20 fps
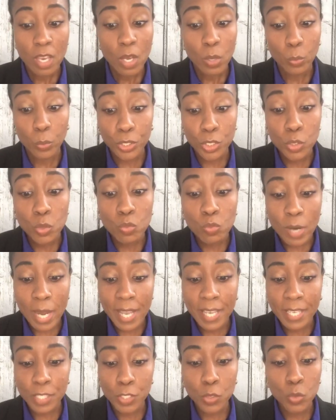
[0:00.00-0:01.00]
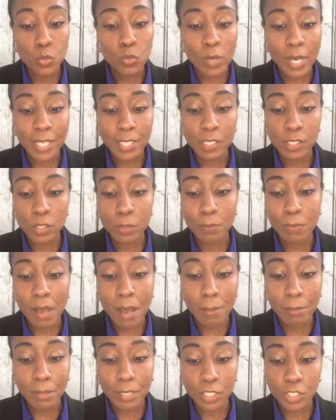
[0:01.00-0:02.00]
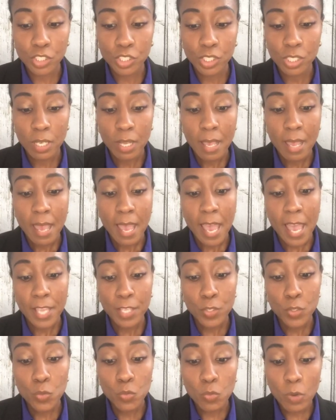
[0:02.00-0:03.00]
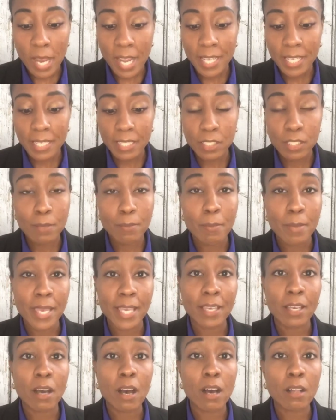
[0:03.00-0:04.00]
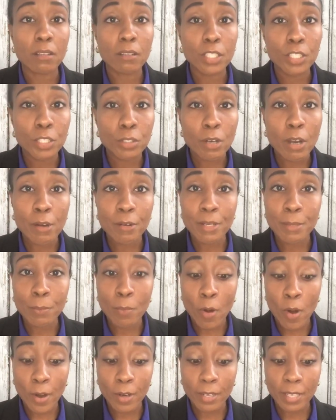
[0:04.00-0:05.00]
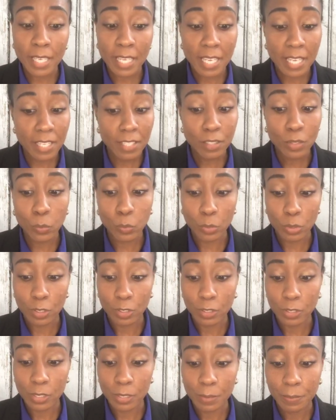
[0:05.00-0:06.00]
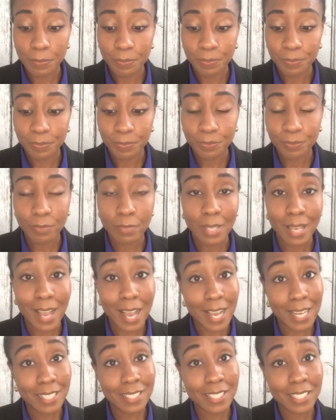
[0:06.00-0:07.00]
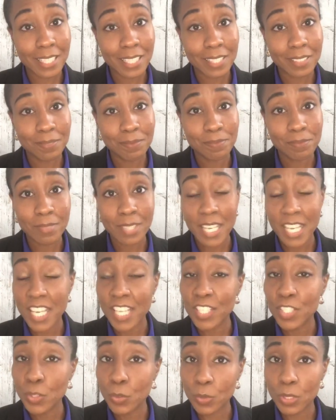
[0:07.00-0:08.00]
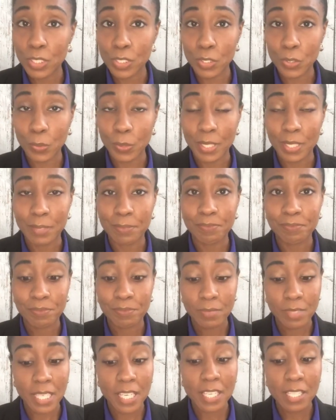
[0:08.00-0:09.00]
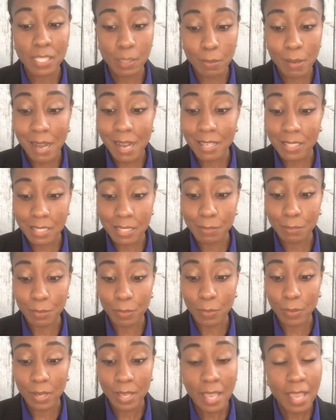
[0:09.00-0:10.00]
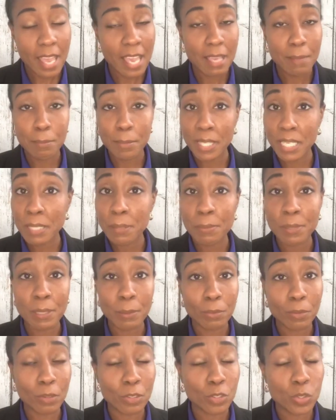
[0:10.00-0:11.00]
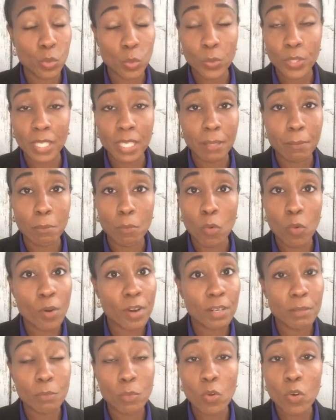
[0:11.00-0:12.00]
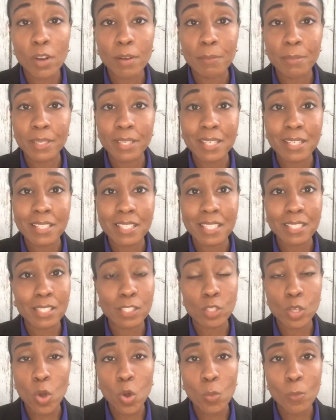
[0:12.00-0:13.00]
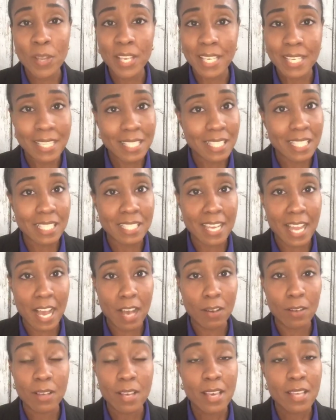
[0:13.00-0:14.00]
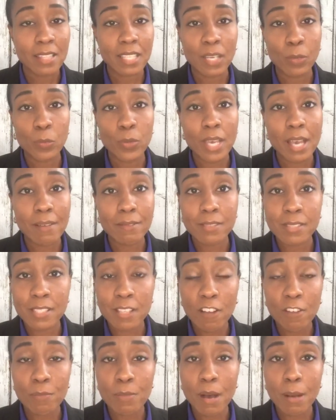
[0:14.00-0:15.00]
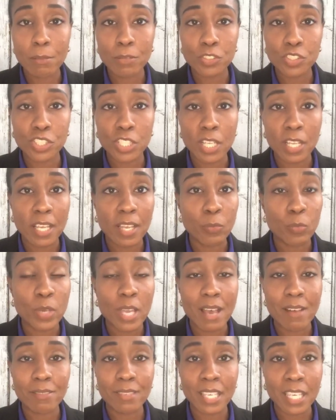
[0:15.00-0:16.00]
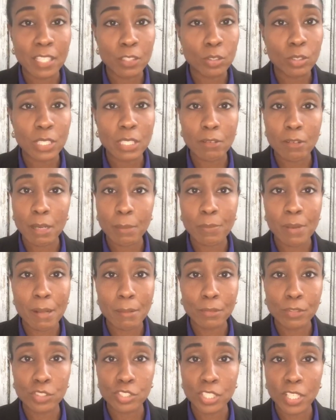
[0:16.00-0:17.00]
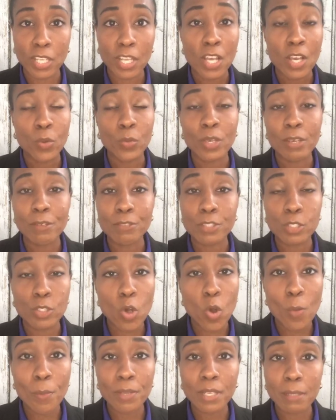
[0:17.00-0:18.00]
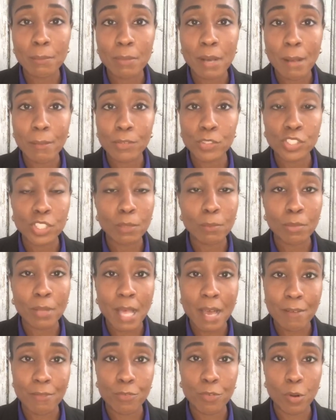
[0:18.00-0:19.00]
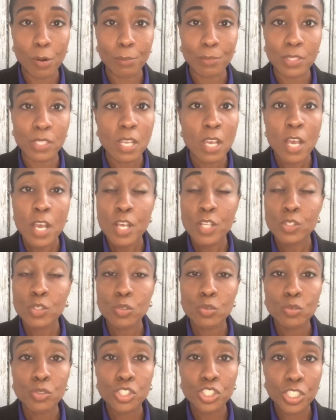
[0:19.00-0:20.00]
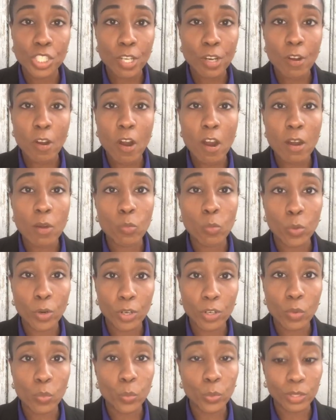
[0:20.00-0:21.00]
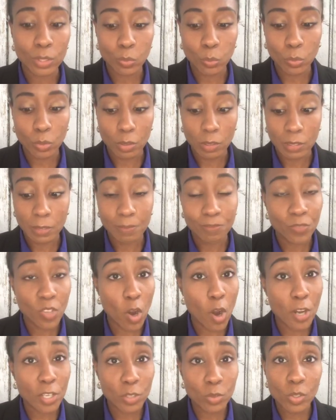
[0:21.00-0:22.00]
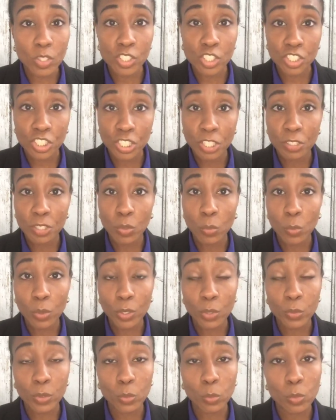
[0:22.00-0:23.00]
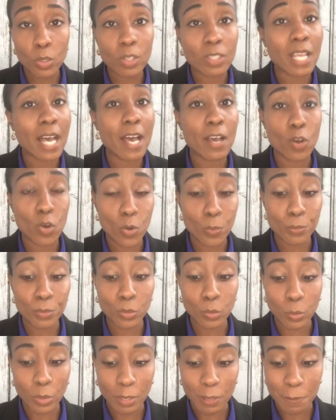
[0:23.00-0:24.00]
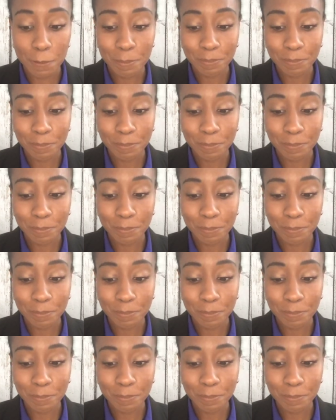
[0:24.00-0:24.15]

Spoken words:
When you write to publish, and you write to make a literary mark in the world. I did it, and you can do it. It's possible. And many people are doing it more and more because it's so easy now that we have self-publishing, we have Kindle Direct Publishing, we have so many publishing platforms to share our work with the world. Are you going to share your work with the world? I hope you will.